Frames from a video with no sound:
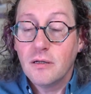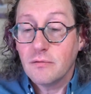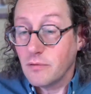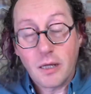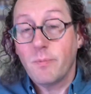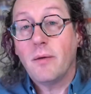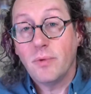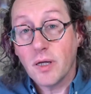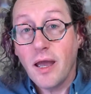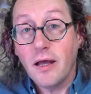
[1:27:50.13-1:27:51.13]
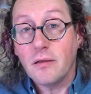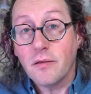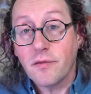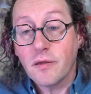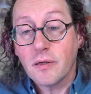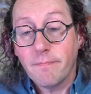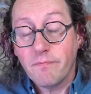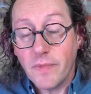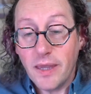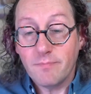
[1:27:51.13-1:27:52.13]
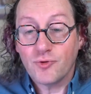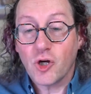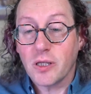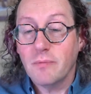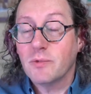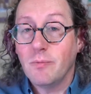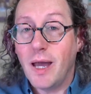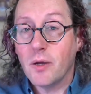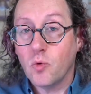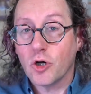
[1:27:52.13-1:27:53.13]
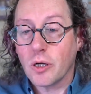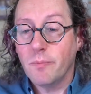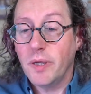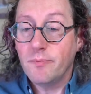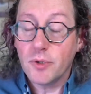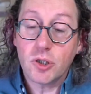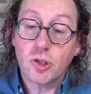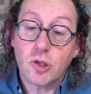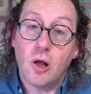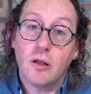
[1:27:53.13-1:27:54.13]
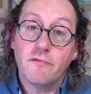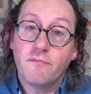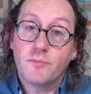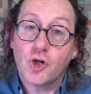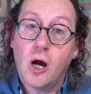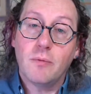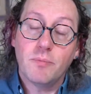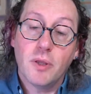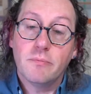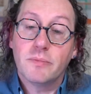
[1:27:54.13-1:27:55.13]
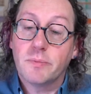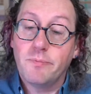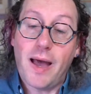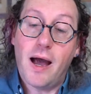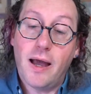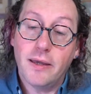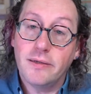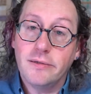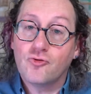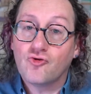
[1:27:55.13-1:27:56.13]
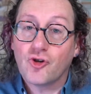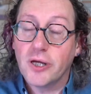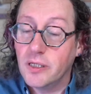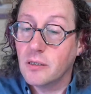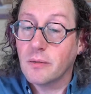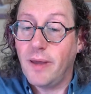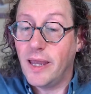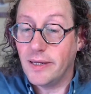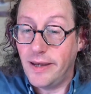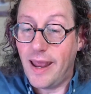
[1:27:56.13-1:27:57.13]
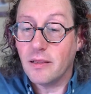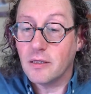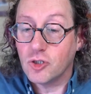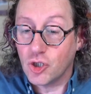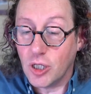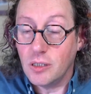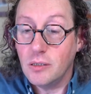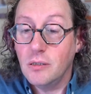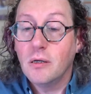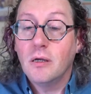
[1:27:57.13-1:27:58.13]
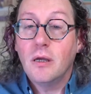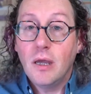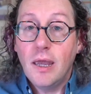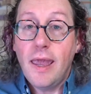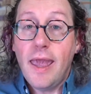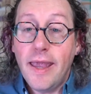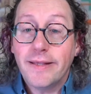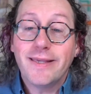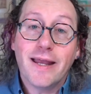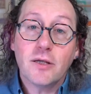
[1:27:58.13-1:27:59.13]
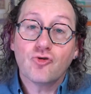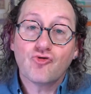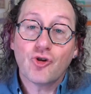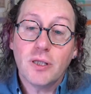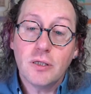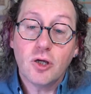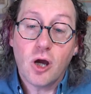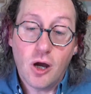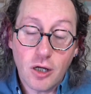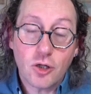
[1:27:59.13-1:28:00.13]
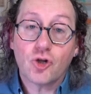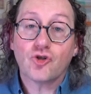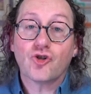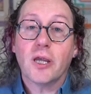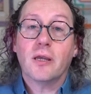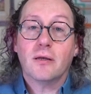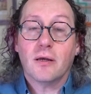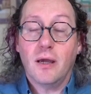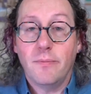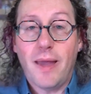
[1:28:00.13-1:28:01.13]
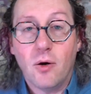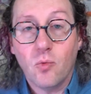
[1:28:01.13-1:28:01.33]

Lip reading: like public health, and bring them to my work. People solve problems by reasoning, by analogy, and getting really concrete about